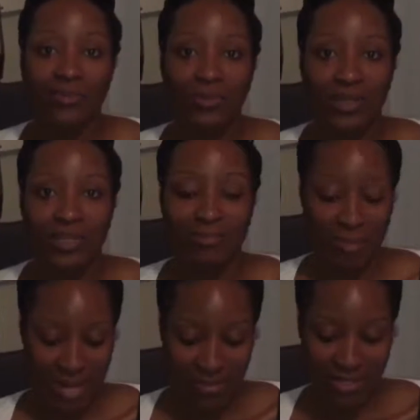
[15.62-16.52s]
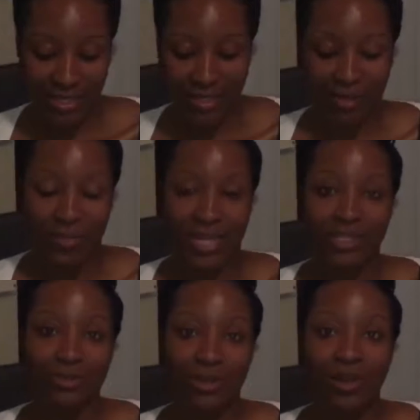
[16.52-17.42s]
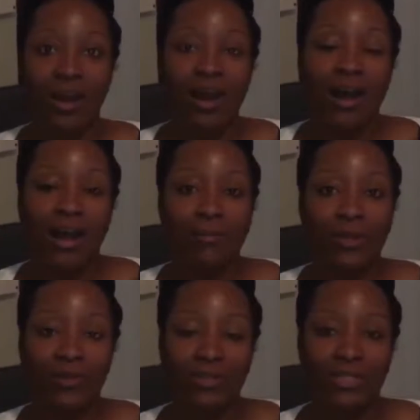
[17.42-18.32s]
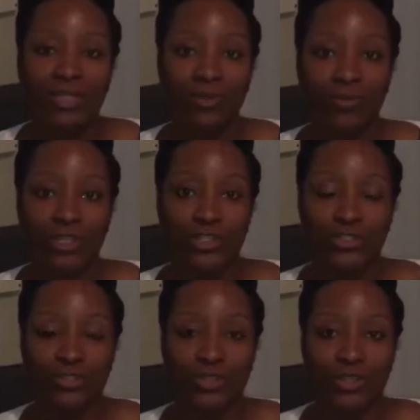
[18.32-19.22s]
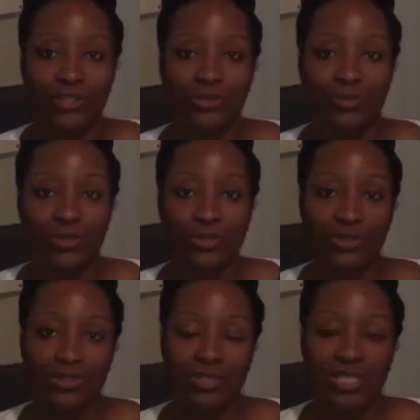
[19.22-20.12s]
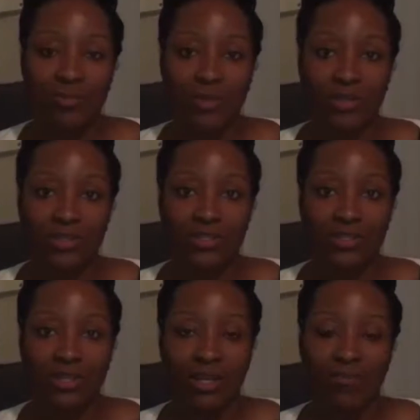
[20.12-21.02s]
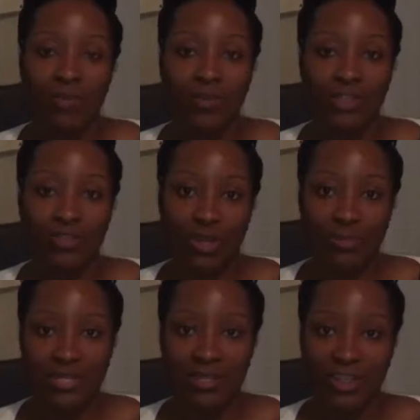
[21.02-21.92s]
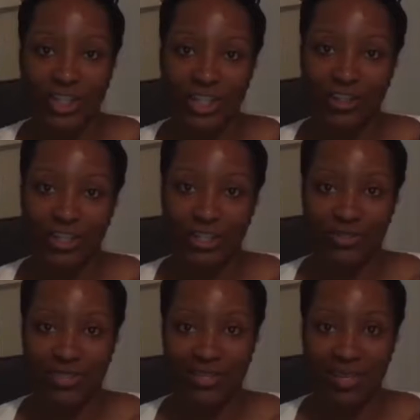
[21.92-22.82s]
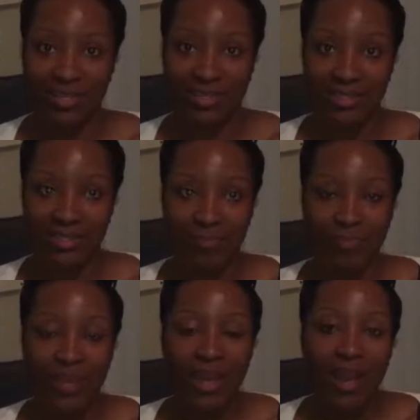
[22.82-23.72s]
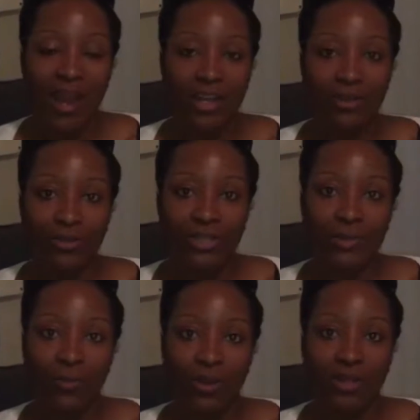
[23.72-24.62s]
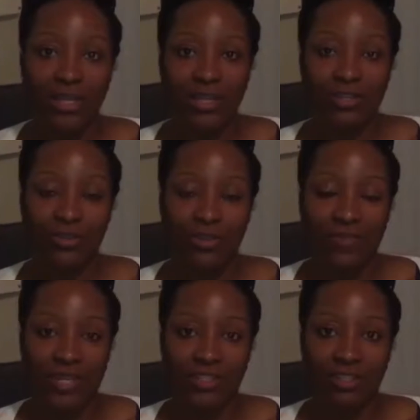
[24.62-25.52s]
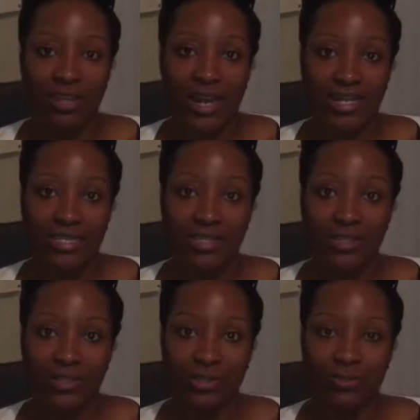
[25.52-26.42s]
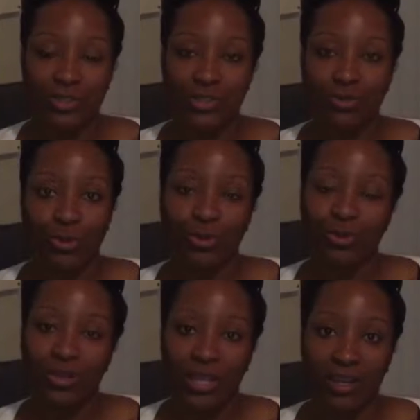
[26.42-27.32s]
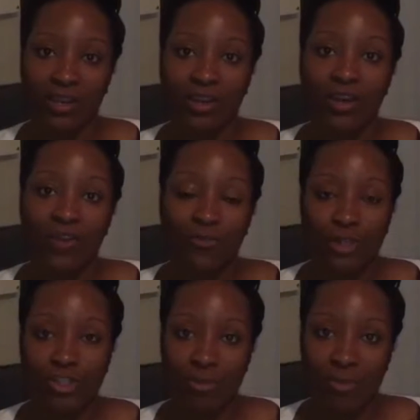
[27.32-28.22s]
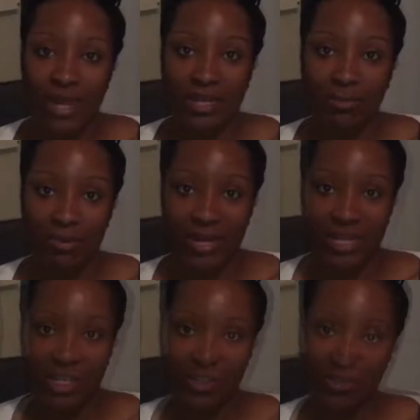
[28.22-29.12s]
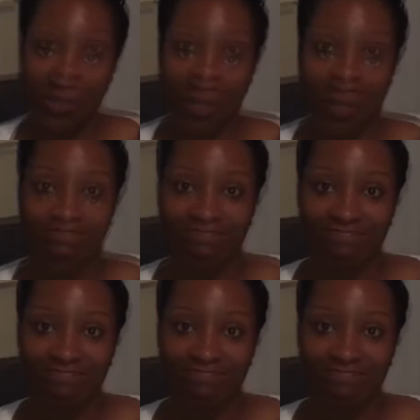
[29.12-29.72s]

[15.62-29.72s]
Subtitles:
Everyone, my name is Tara Maxwell. I'm currently a registered nurse with 2 years experience in the Level 1 Trauma Center here in Houston, Texas. I currently work in a neurovascular ICU, which is critical care for traumatic brain injuries.